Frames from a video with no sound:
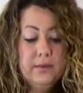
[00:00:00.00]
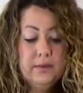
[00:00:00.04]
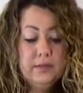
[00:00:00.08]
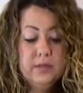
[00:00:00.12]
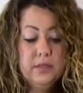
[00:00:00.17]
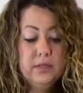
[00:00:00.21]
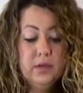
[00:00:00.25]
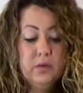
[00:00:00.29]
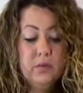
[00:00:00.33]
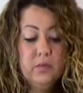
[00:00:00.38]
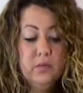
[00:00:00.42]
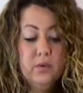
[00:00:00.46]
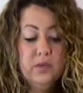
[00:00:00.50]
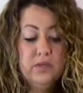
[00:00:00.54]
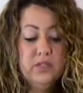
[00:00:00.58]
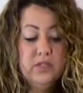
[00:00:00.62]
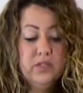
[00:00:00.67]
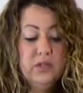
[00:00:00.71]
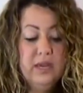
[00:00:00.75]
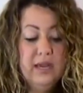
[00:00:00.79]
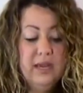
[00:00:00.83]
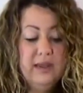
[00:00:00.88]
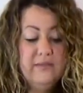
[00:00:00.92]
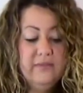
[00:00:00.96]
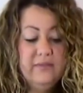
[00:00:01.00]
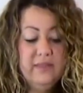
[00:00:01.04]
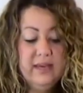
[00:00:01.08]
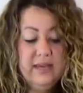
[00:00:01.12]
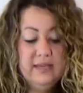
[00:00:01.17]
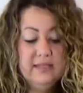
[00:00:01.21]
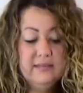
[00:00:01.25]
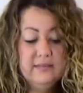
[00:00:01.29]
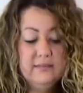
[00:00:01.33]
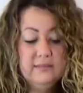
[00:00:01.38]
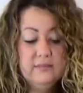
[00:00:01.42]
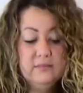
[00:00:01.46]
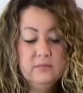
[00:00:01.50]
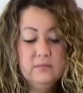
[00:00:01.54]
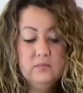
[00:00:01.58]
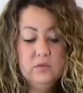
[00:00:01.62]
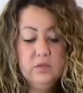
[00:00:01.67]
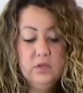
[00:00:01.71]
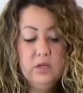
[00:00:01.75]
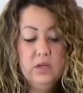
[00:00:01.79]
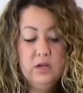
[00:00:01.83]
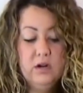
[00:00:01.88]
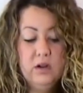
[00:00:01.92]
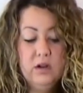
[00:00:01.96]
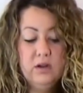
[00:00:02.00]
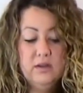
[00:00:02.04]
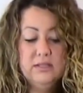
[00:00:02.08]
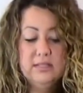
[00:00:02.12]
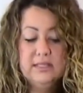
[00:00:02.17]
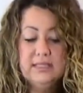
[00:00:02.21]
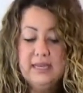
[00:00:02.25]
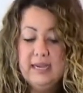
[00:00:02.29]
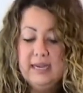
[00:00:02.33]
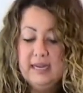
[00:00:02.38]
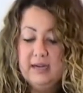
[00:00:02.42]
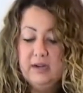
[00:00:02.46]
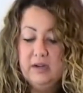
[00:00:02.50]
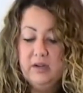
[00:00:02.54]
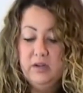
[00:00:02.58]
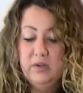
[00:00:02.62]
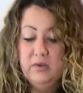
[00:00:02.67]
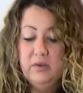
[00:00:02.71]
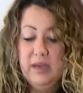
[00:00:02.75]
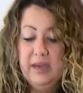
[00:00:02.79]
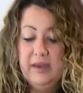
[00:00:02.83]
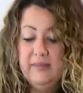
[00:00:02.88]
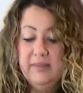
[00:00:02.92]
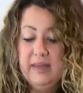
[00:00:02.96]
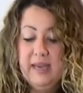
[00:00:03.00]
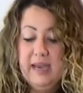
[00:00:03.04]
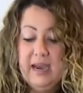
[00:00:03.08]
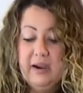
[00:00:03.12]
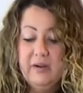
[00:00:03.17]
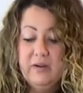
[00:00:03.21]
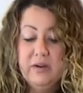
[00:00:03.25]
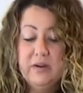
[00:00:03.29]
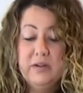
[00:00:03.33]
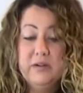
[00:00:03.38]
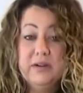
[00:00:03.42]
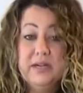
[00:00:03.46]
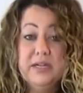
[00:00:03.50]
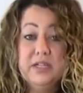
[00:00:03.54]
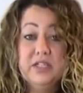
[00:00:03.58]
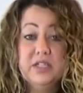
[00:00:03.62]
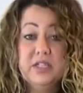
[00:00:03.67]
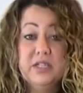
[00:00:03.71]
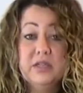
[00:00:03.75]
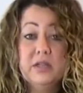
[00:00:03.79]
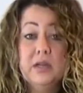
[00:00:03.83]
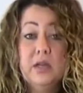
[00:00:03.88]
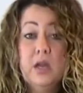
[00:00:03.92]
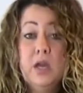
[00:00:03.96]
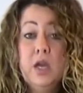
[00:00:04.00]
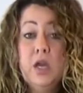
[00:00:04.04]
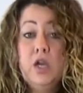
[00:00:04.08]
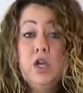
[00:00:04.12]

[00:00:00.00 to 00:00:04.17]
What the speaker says: So once you have that, you're all set and you have that hour duration,